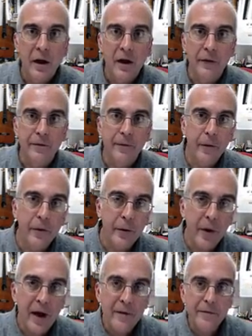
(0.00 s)
a
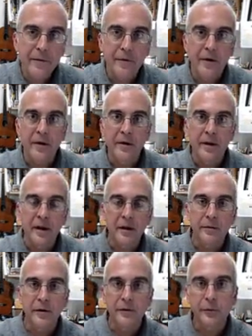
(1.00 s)
photograph of an
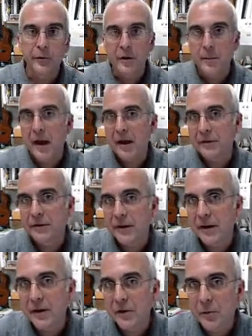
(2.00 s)
individual in a
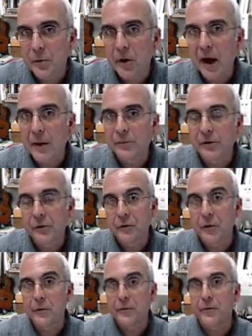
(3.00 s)
magazine or perhaps in
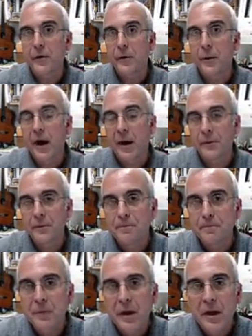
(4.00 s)
your own photo album,
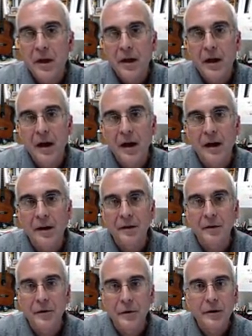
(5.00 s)

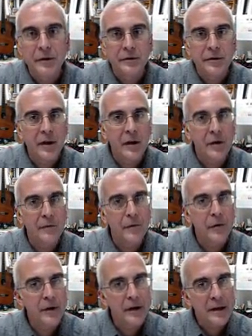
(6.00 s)
you can tell
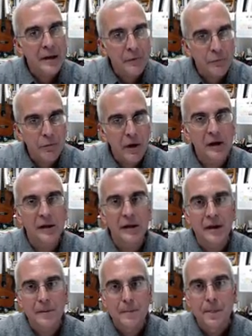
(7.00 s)
very
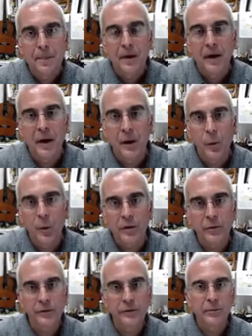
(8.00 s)
readily
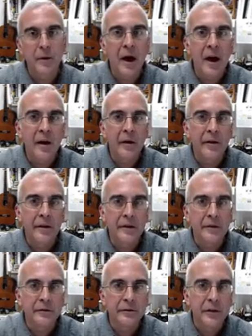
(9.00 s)
whether the smile
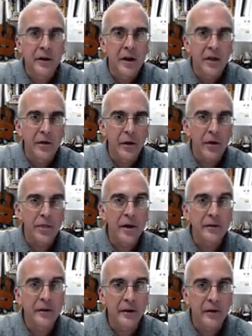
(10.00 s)
is the
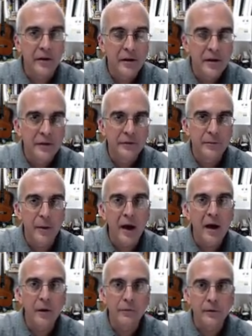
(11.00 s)
authentic
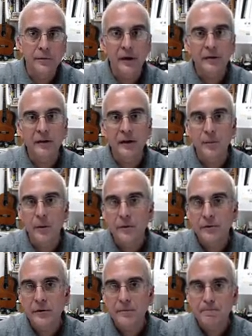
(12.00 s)
smile reflecting
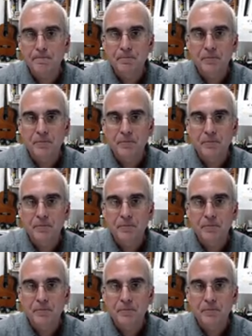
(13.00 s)
emotion,